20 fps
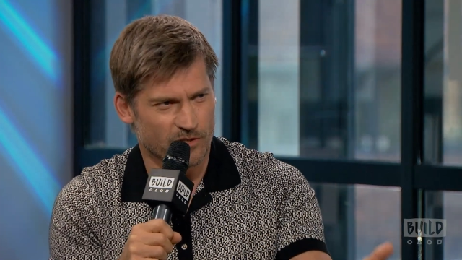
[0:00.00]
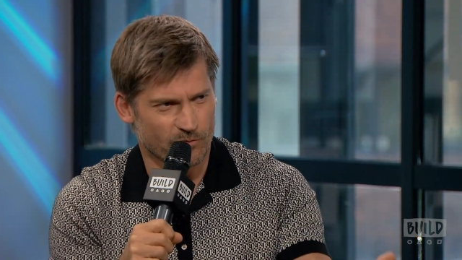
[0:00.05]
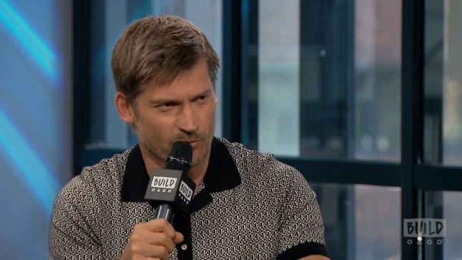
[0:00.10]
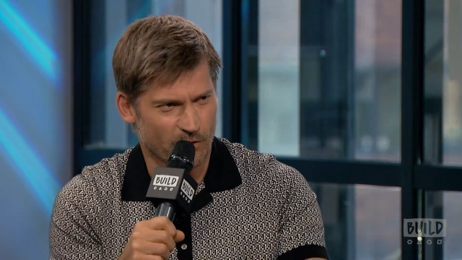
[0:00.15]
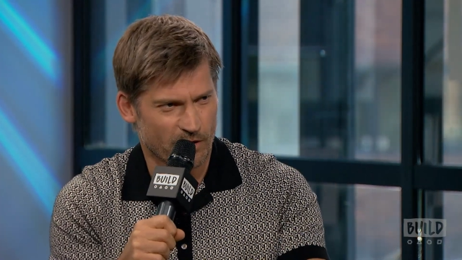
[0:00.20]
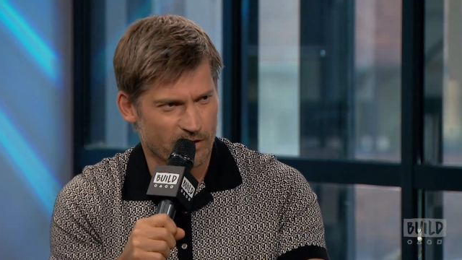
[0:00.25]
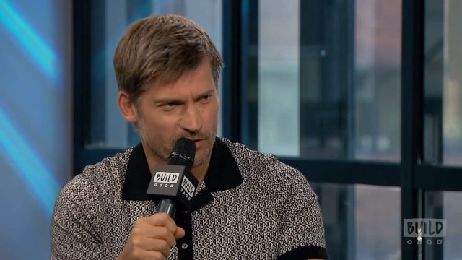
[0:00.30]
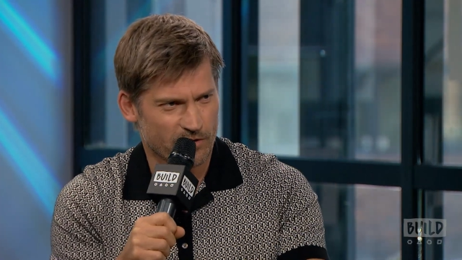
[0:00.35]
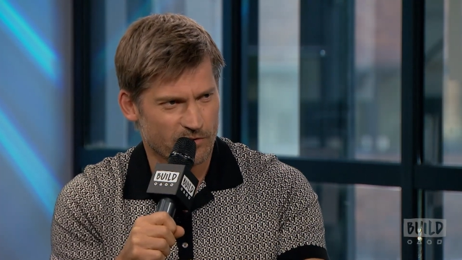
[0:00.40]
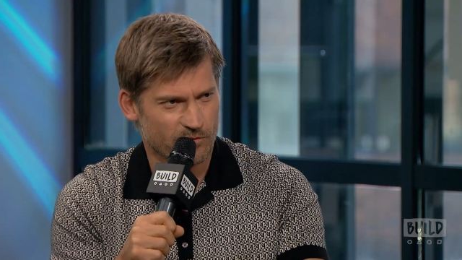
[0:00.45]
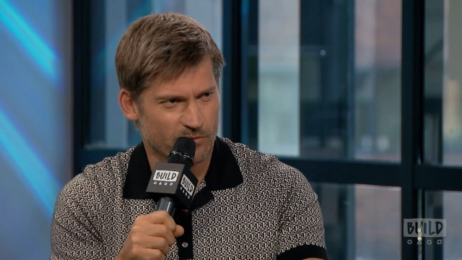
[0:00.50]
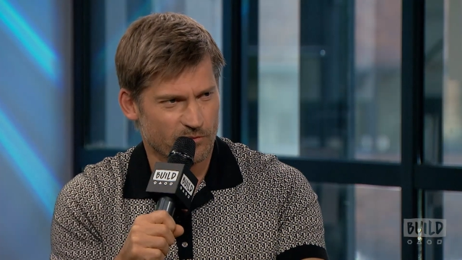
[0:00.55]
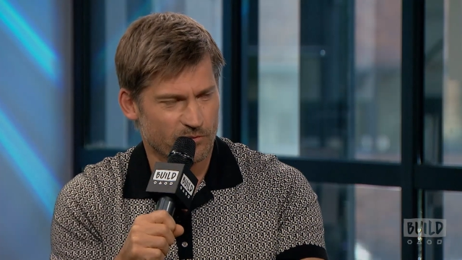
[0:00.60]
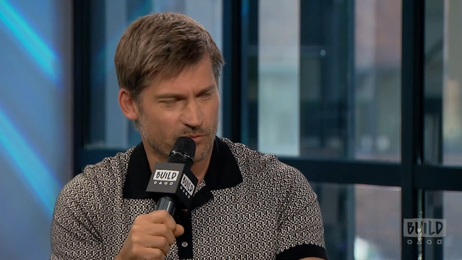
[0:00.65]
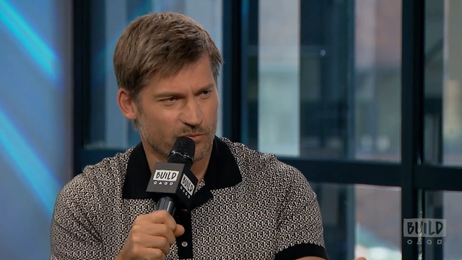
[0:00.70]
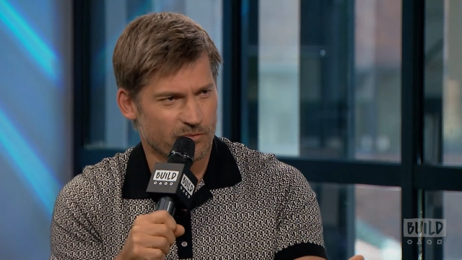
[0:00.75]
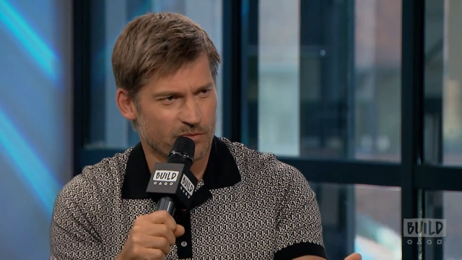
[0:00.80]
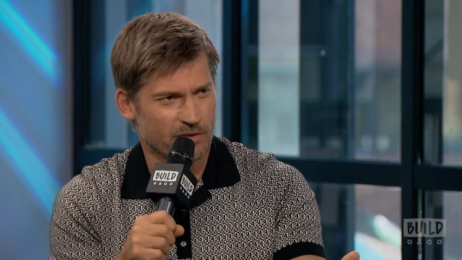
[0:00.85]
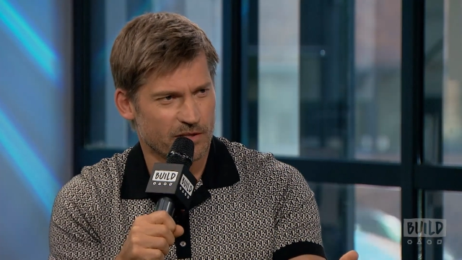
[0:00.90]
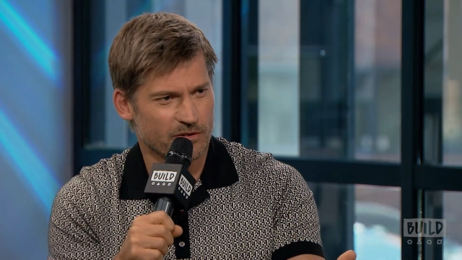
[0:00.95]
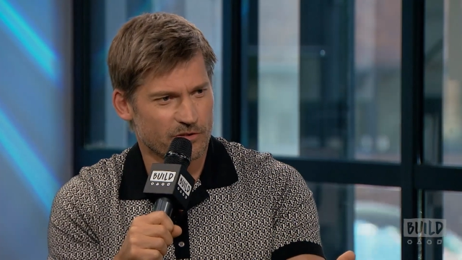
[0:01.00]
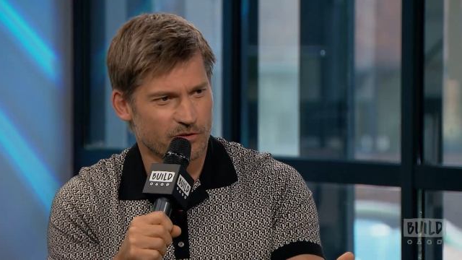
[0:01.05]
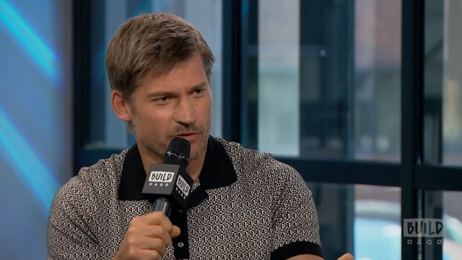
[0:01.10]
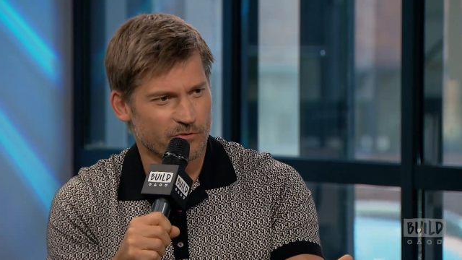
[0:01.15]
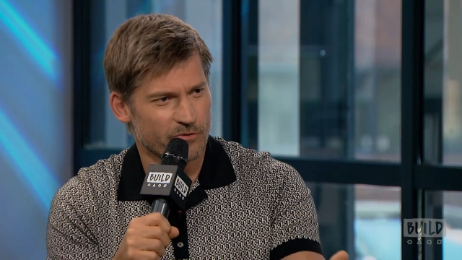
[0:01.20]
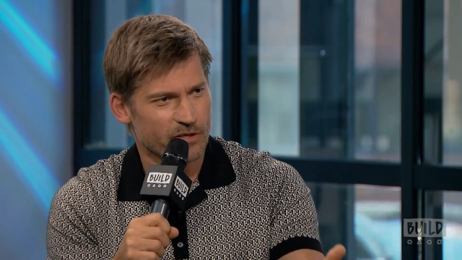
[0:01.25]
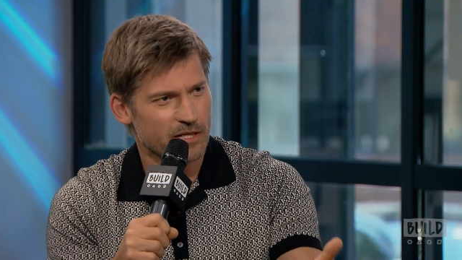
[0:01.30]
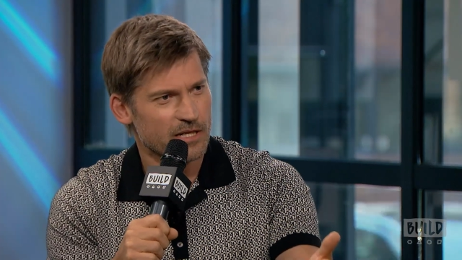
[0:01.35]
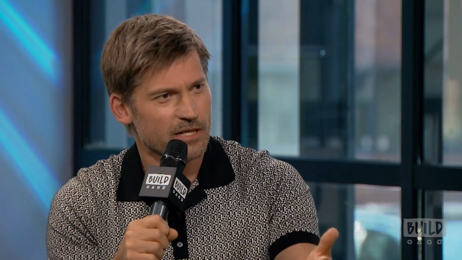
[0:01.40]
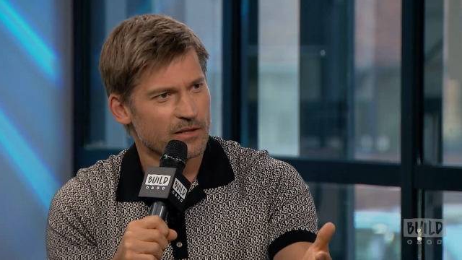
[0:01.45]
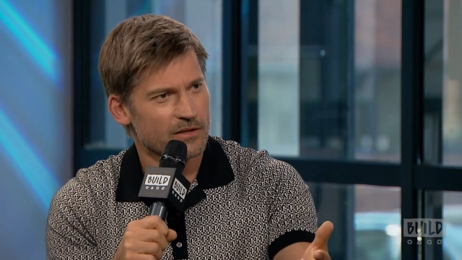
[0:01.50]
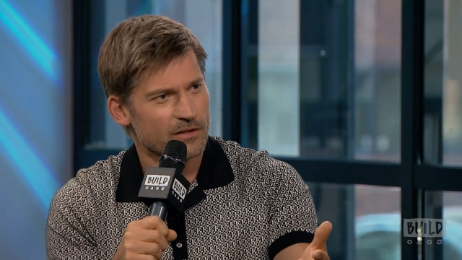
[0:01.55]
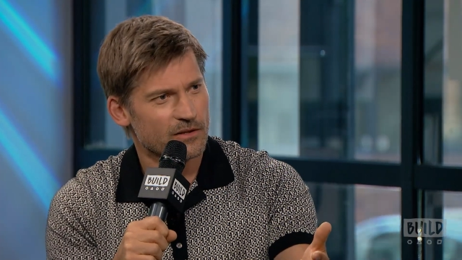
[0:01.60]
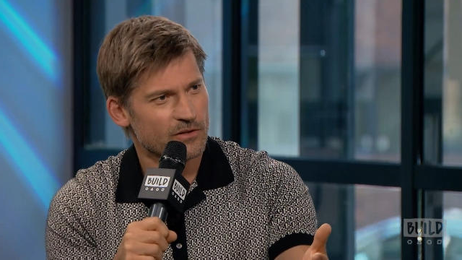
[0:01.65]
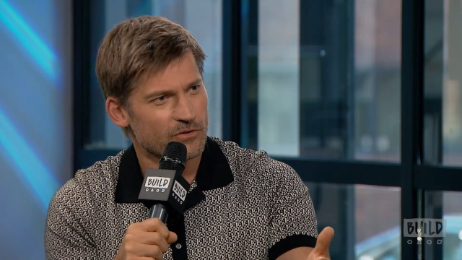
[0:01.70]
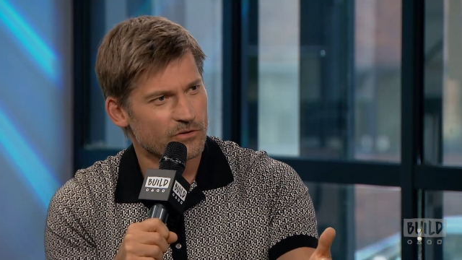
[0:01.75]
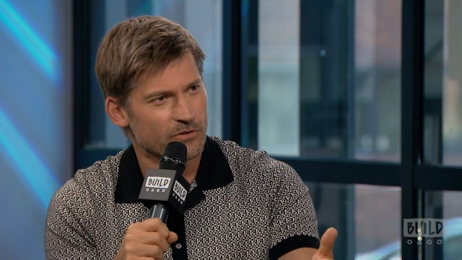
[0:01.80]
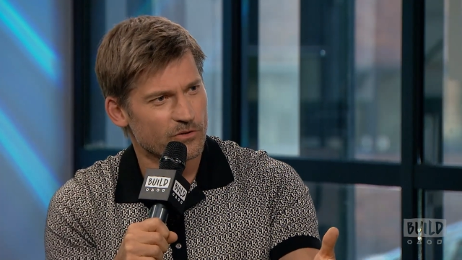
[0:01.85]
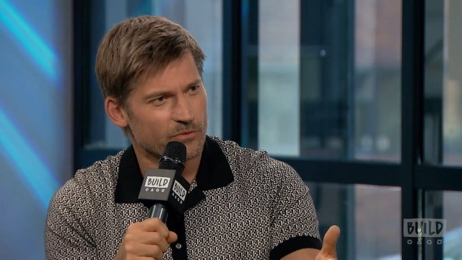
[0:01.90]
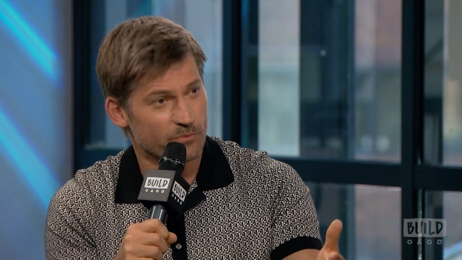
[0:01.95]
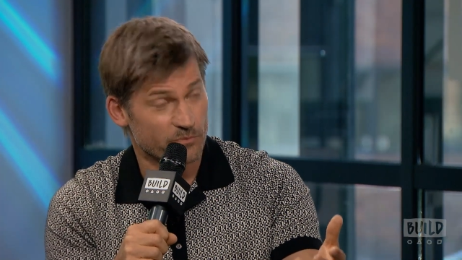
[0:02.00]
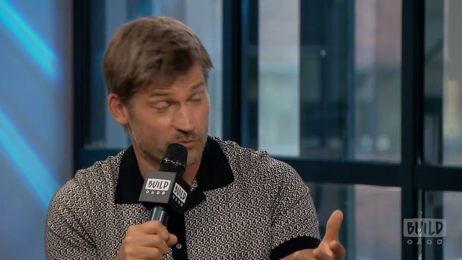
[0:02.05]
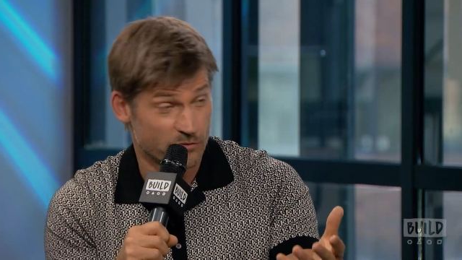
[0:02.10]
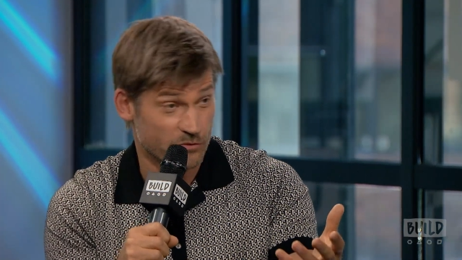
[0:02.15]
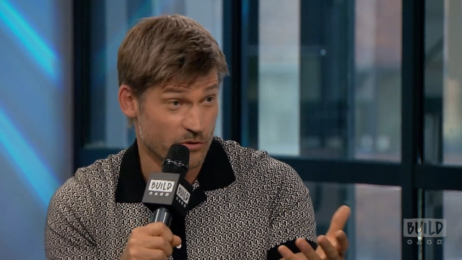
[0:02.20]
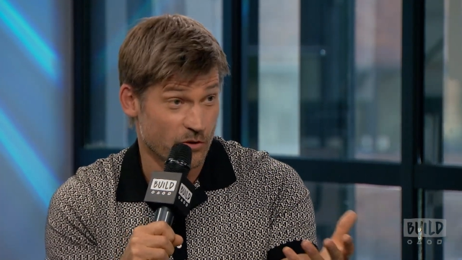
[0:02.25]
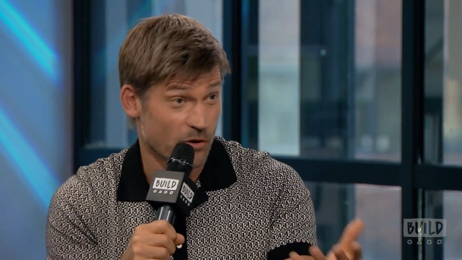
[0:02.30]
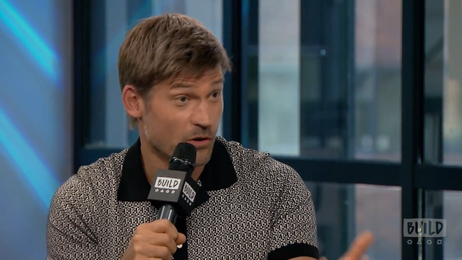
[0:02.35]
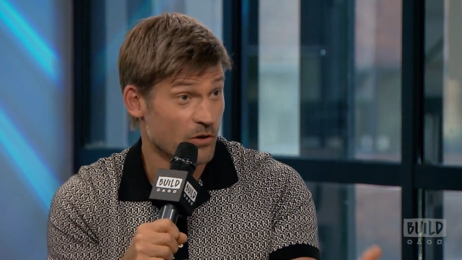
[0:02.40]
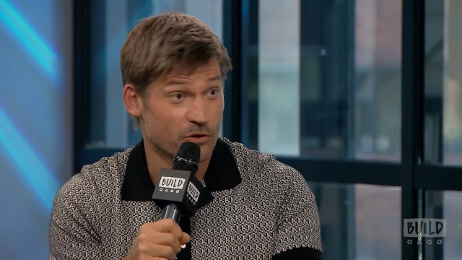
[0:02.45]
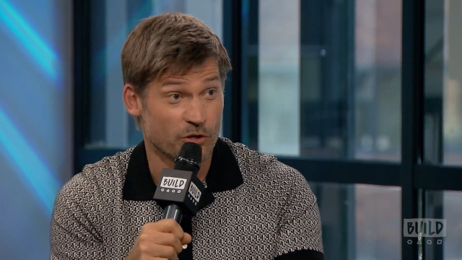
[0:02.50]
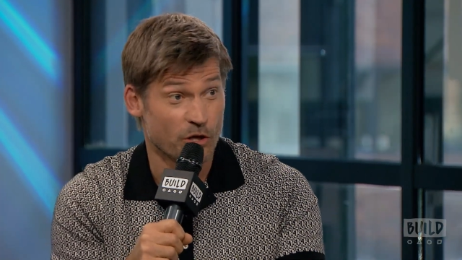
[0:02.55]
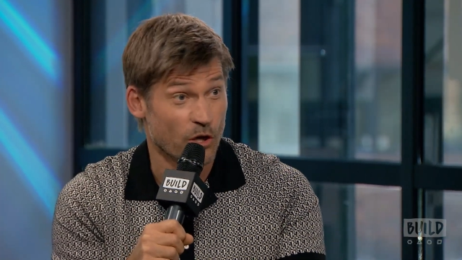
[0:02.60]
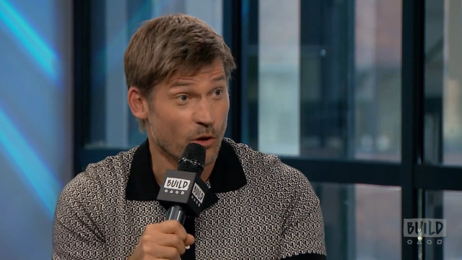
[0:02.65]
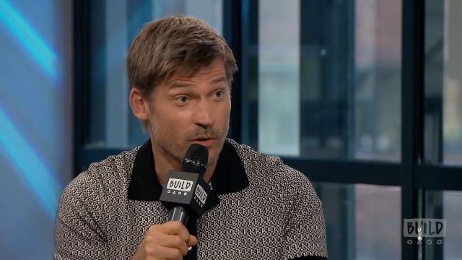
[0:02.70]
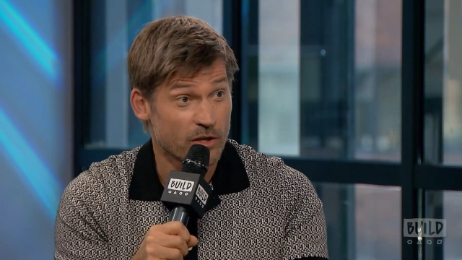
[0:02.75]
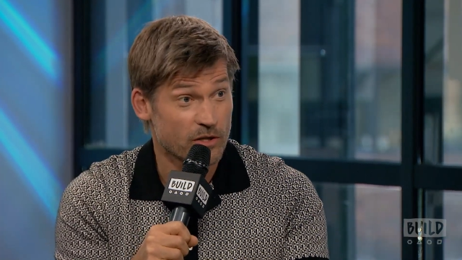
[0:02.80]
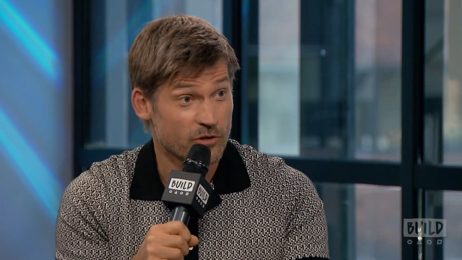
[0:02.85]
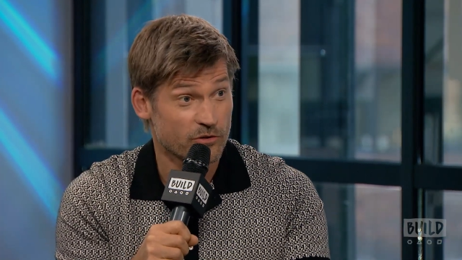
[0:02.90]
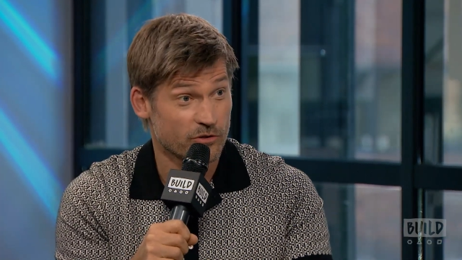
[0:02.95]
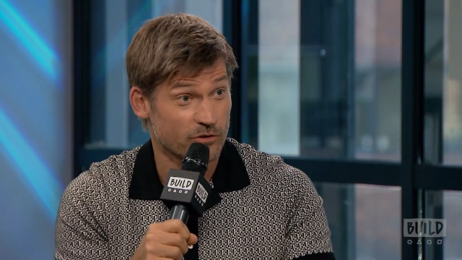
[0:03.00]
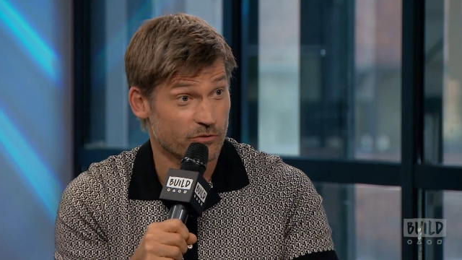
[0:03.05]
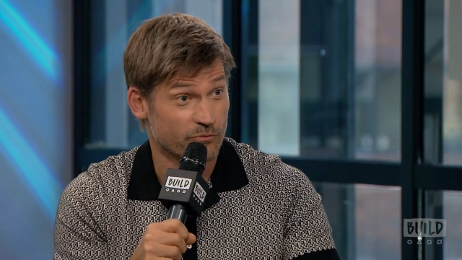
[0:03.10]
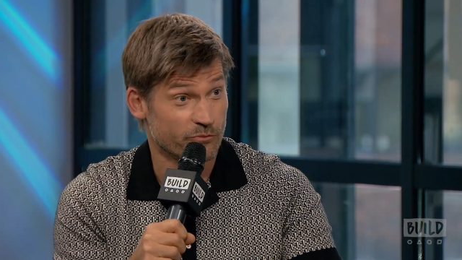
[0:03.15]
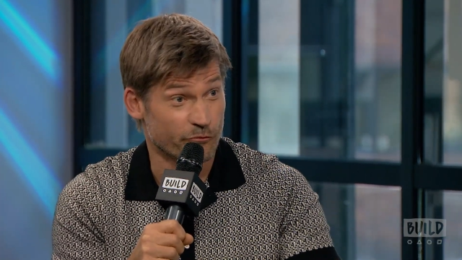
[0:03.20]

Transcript: What do you do? You really do? You, do you all know it? Do you